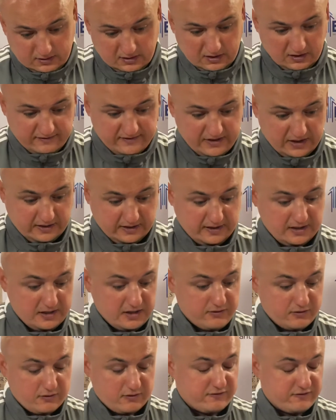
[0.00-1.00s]
I have no idea. I don't
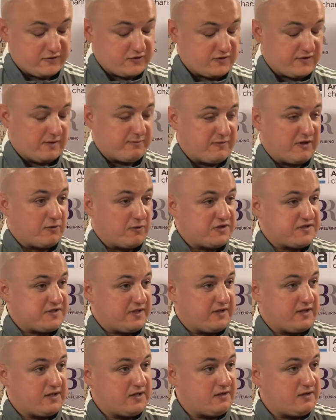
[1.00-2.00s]
know if just nobody wants to
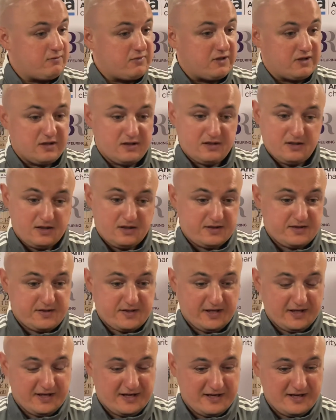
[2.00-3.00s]
do it, but it's,
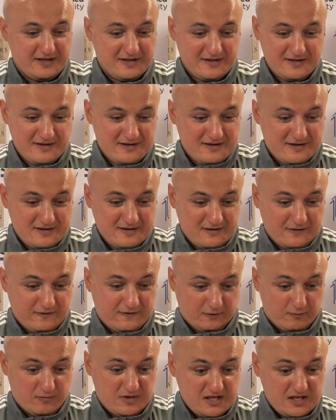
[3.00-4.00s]
for
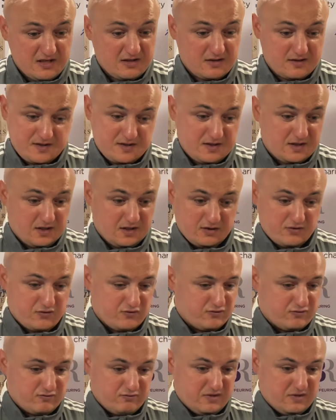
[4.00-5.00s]
me, it's
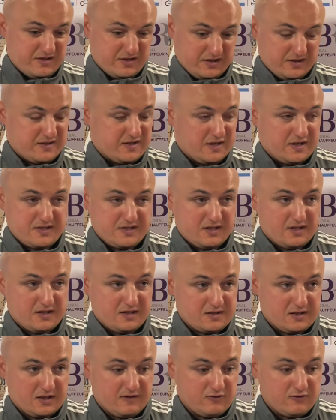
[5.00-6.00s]
a necessity at this
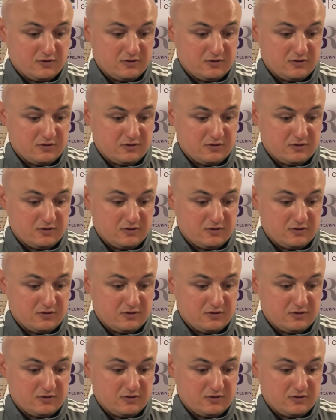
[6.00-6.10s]
level.